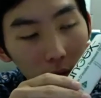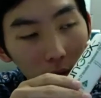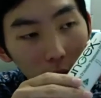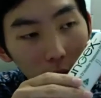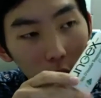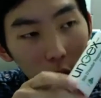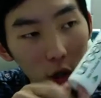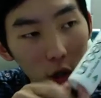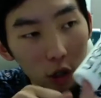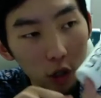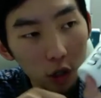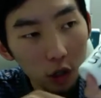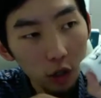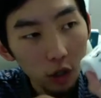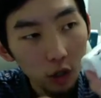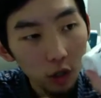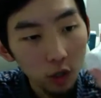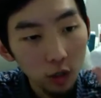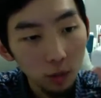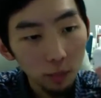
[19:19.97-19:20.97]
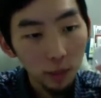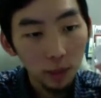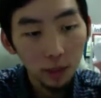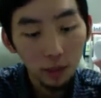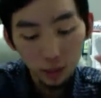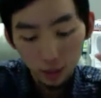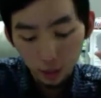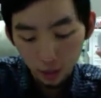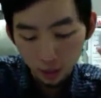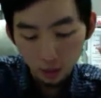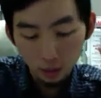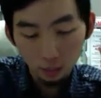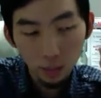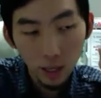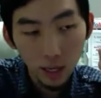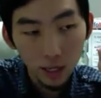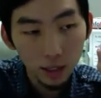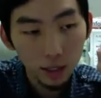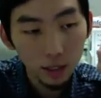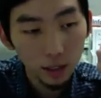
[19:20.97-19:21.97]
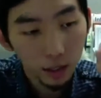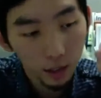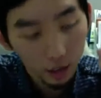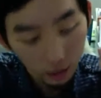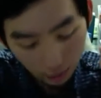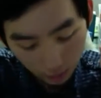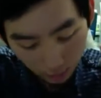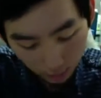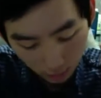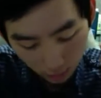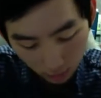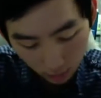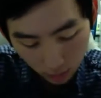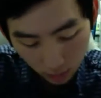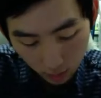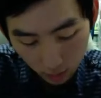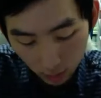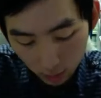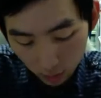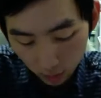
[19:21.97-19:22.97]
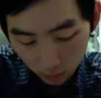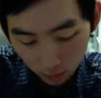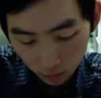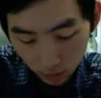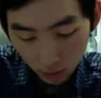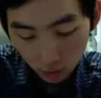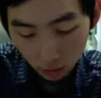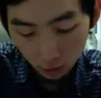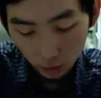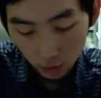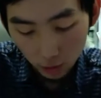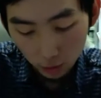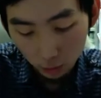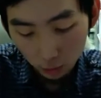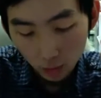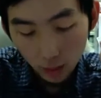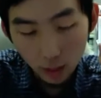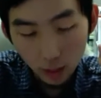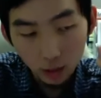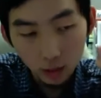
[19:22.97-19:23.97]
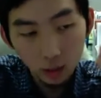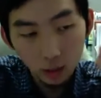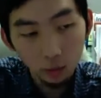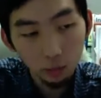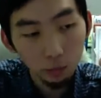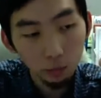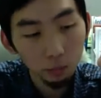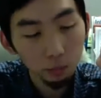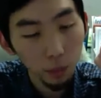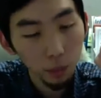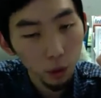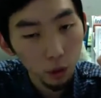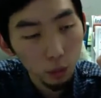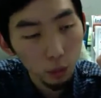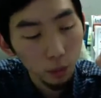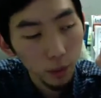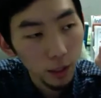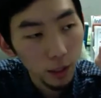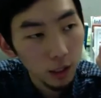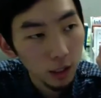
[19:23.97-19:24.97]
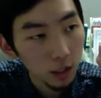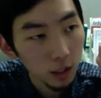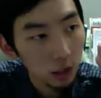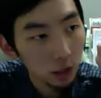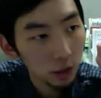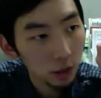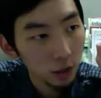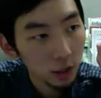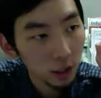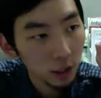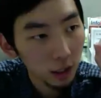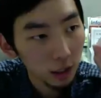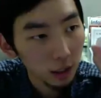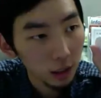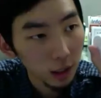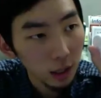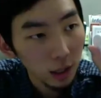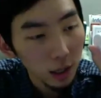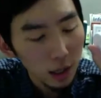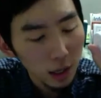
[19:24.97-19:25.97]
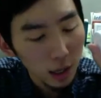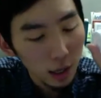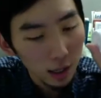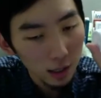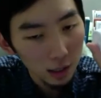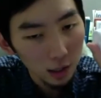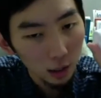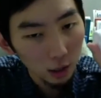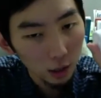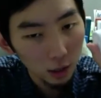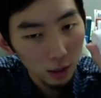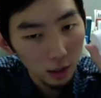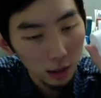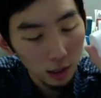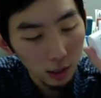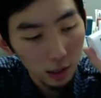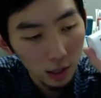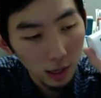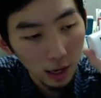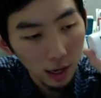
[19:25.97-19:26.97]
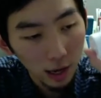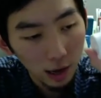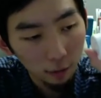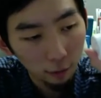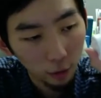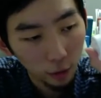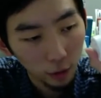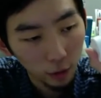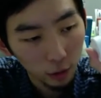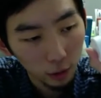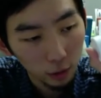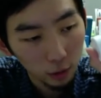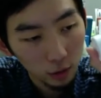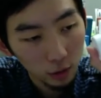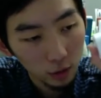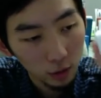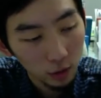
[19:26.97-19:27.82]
cautious because mites can generally spread to most places on the skin as long as there are hair follicles.